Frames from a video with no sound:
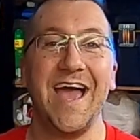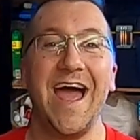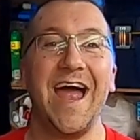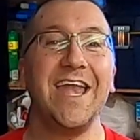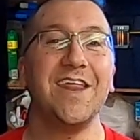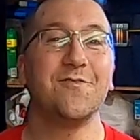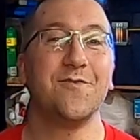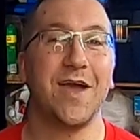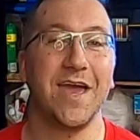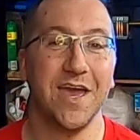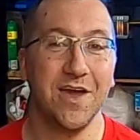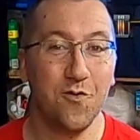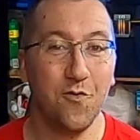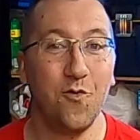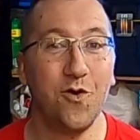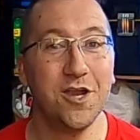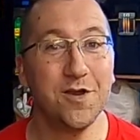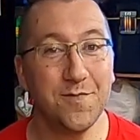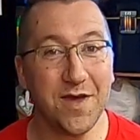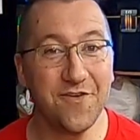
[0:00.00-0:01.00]
Anyway,
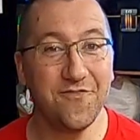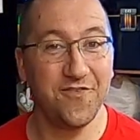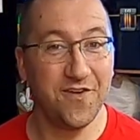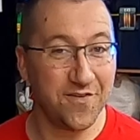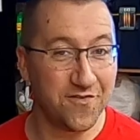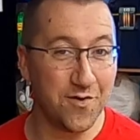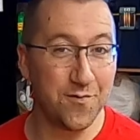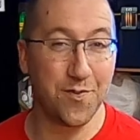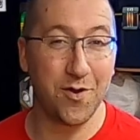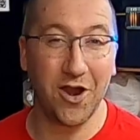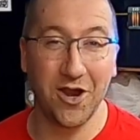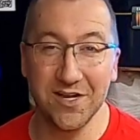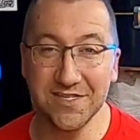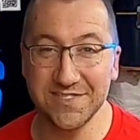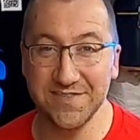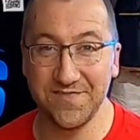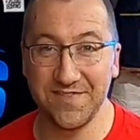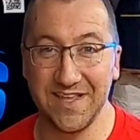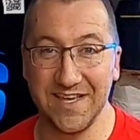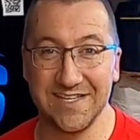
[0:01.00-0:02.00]
one of my favorite
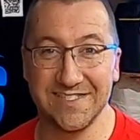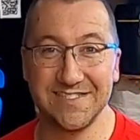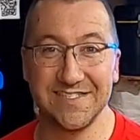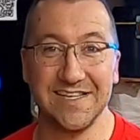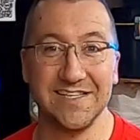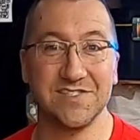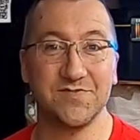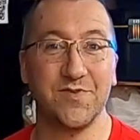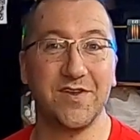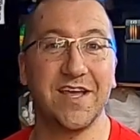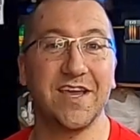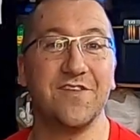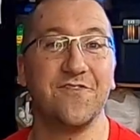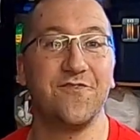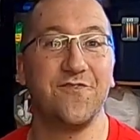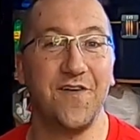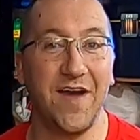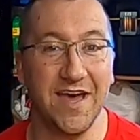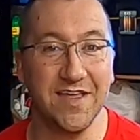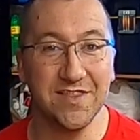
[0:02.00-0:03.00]
parts of this is when I can
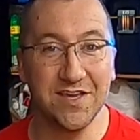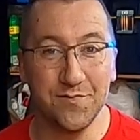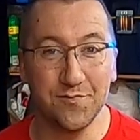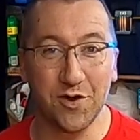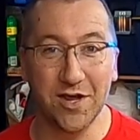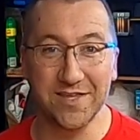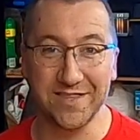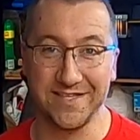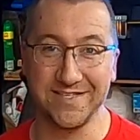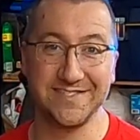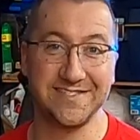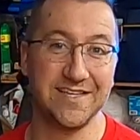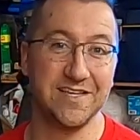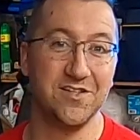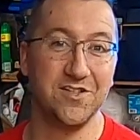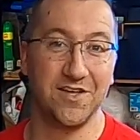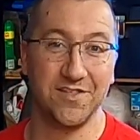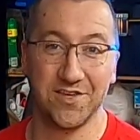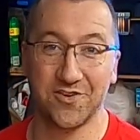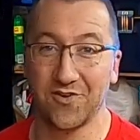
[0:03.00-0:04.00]
finally break the
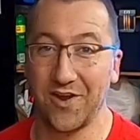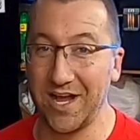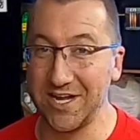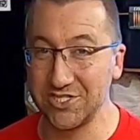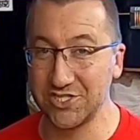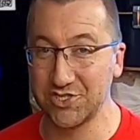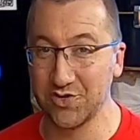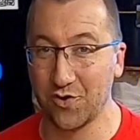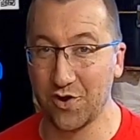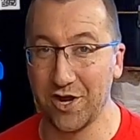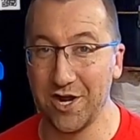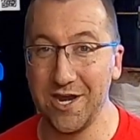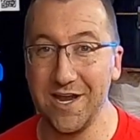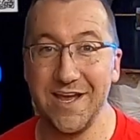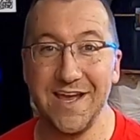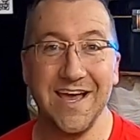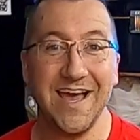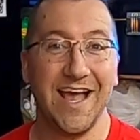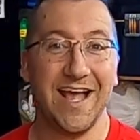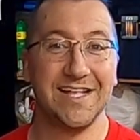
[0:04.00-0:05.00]
seal on the garage door
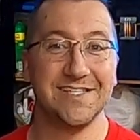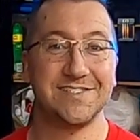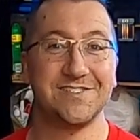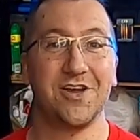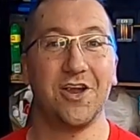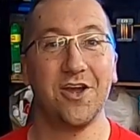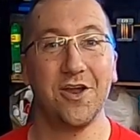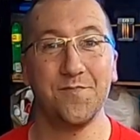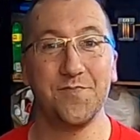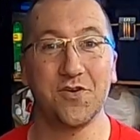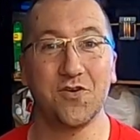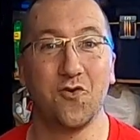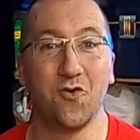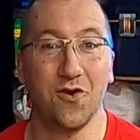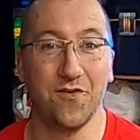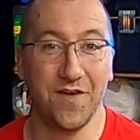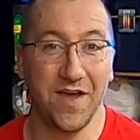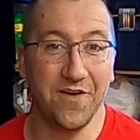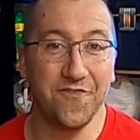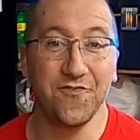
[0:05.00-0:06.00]
and start up the
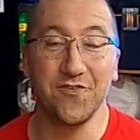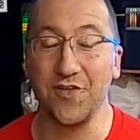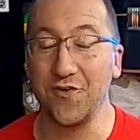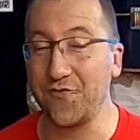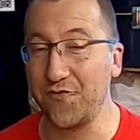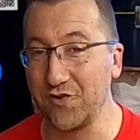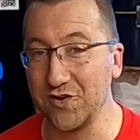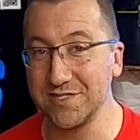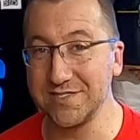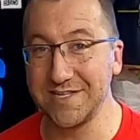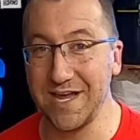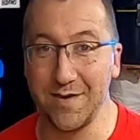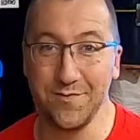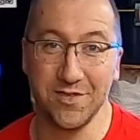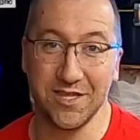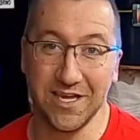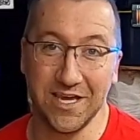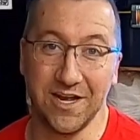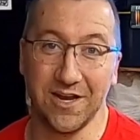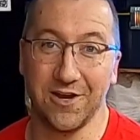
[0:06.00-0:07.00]
Corvette for the first time
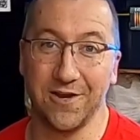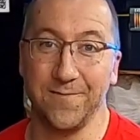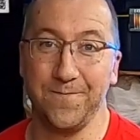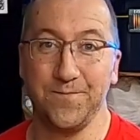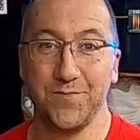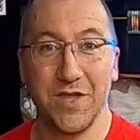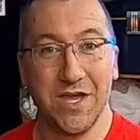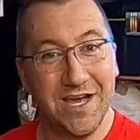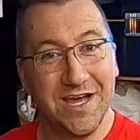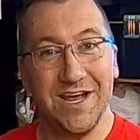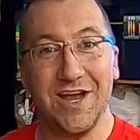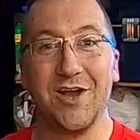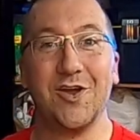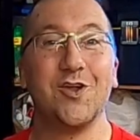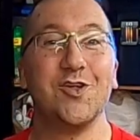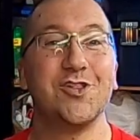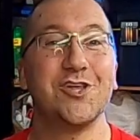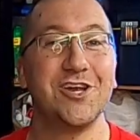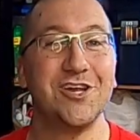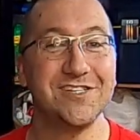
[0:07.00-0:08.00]
of the year.
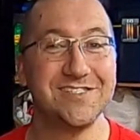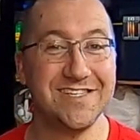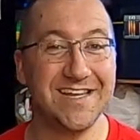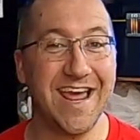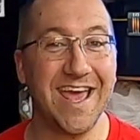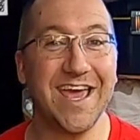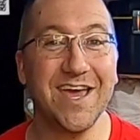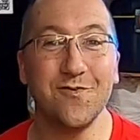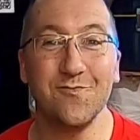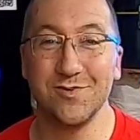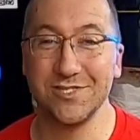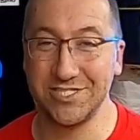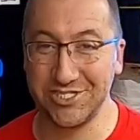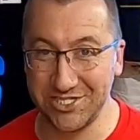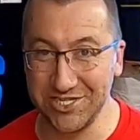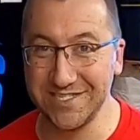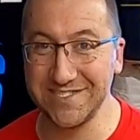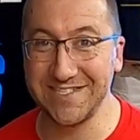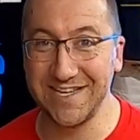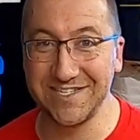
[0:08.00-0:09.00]
Earlier today was
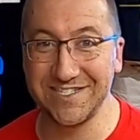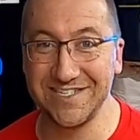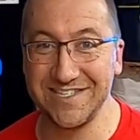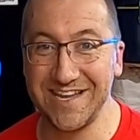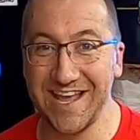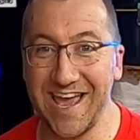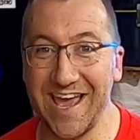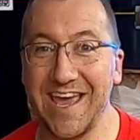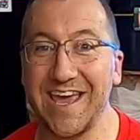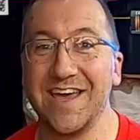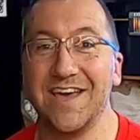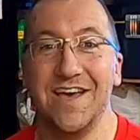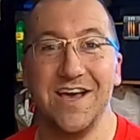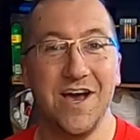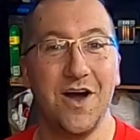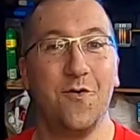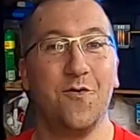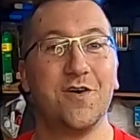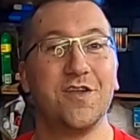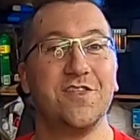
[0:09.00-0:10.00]
just such a day.
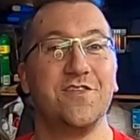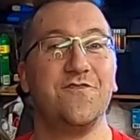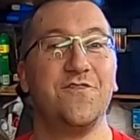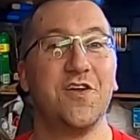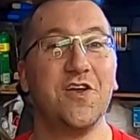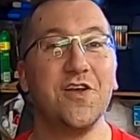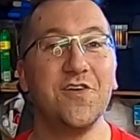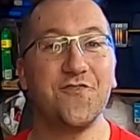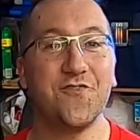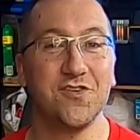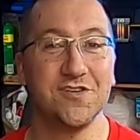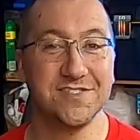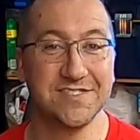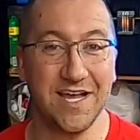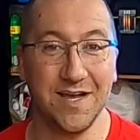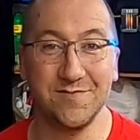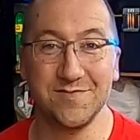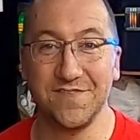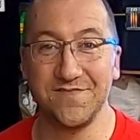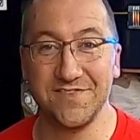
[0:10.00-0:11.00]
One of the very first
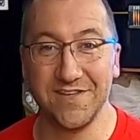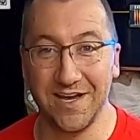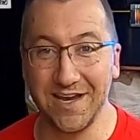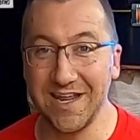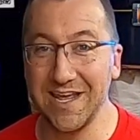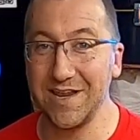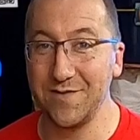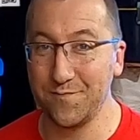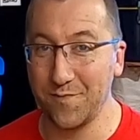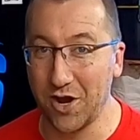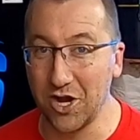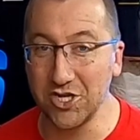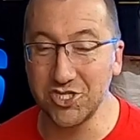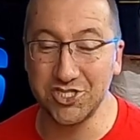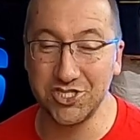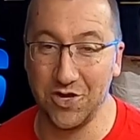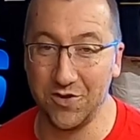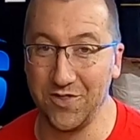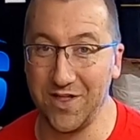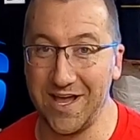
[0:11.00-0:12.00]
times I've done it in
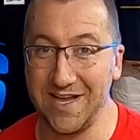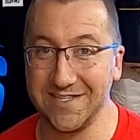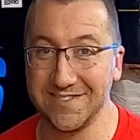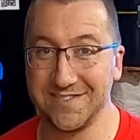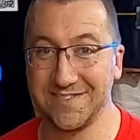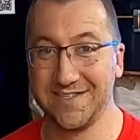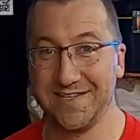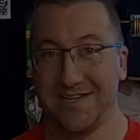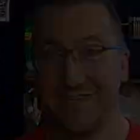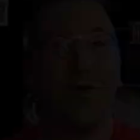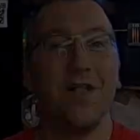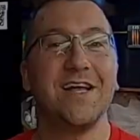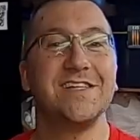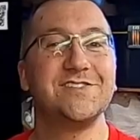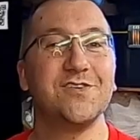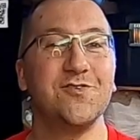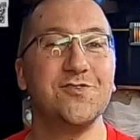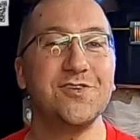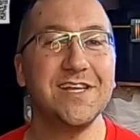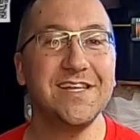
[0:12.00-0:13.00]
March, no less. While I
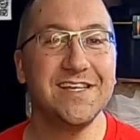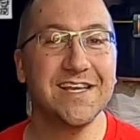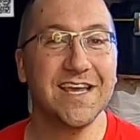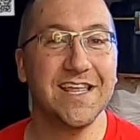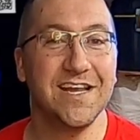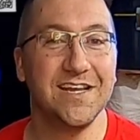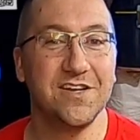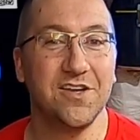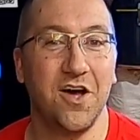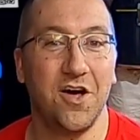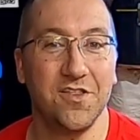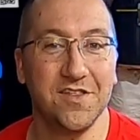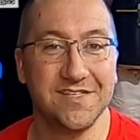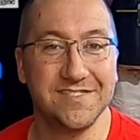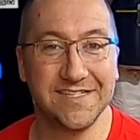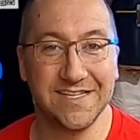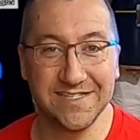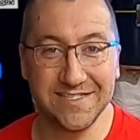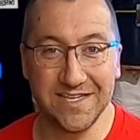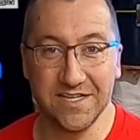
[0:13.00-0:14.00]
don't need to get into all the
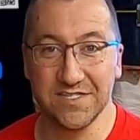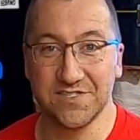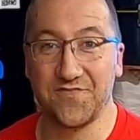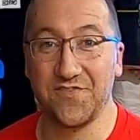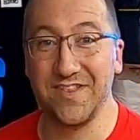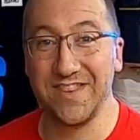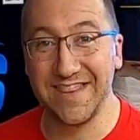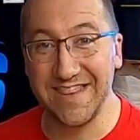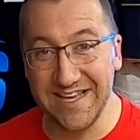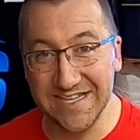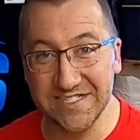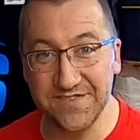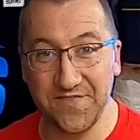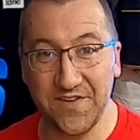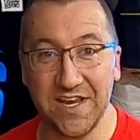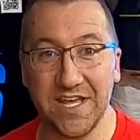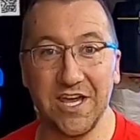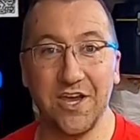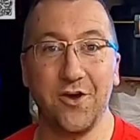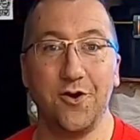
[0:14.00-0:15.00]
details for this
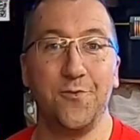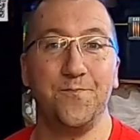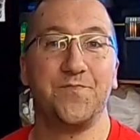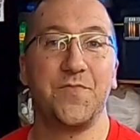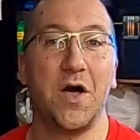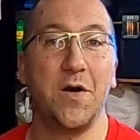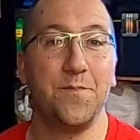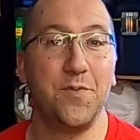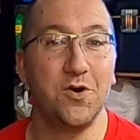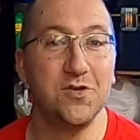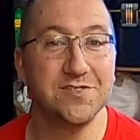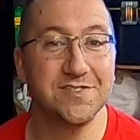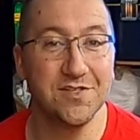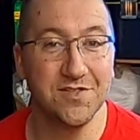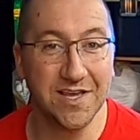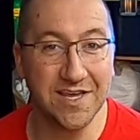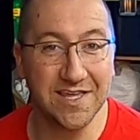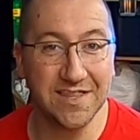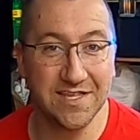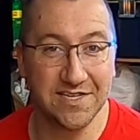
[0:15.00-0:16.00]
video, I'll post a
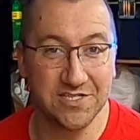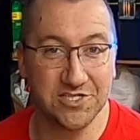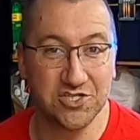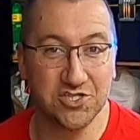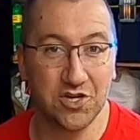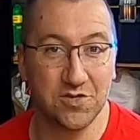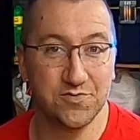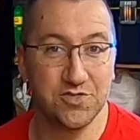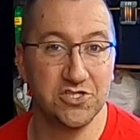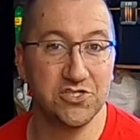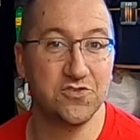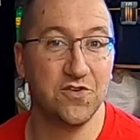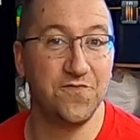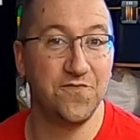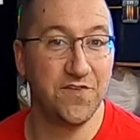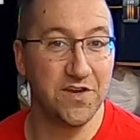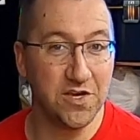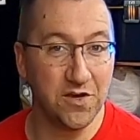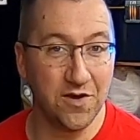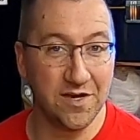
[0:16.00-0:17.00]
link in the description to a
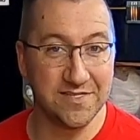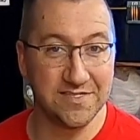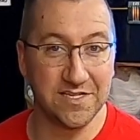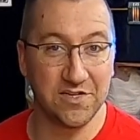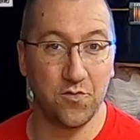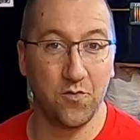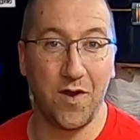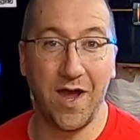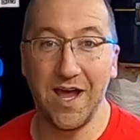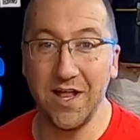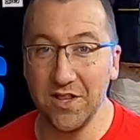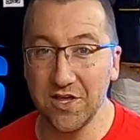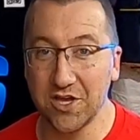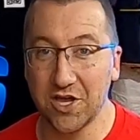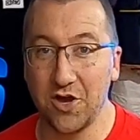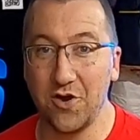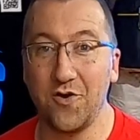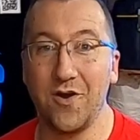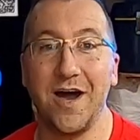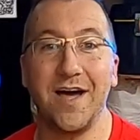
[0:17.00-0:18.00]
video I did a while
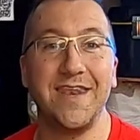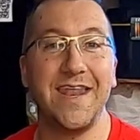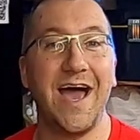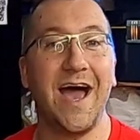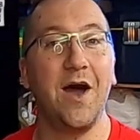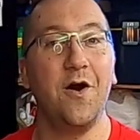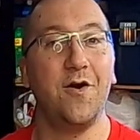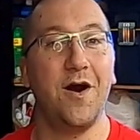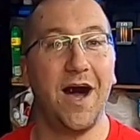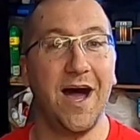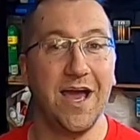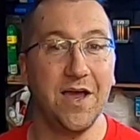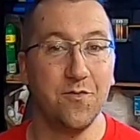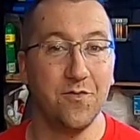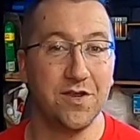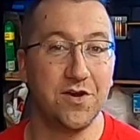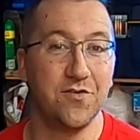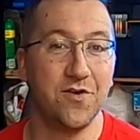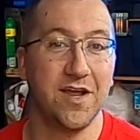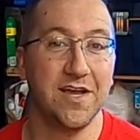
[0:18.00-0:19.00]
ago on how I
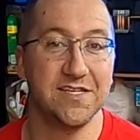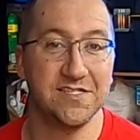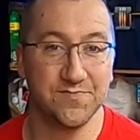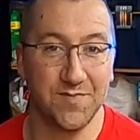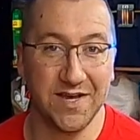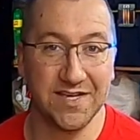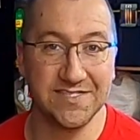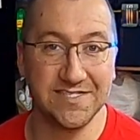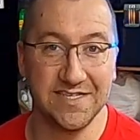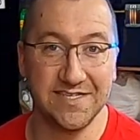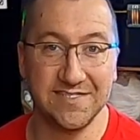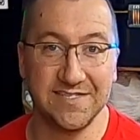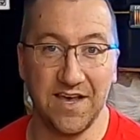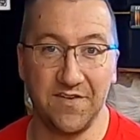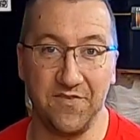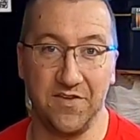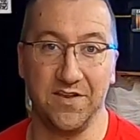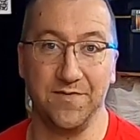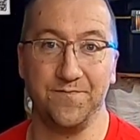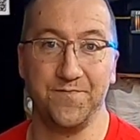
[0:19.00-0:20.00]
winterize my
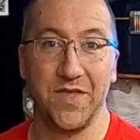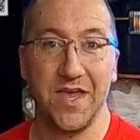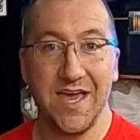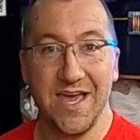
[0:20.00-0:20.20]
C7.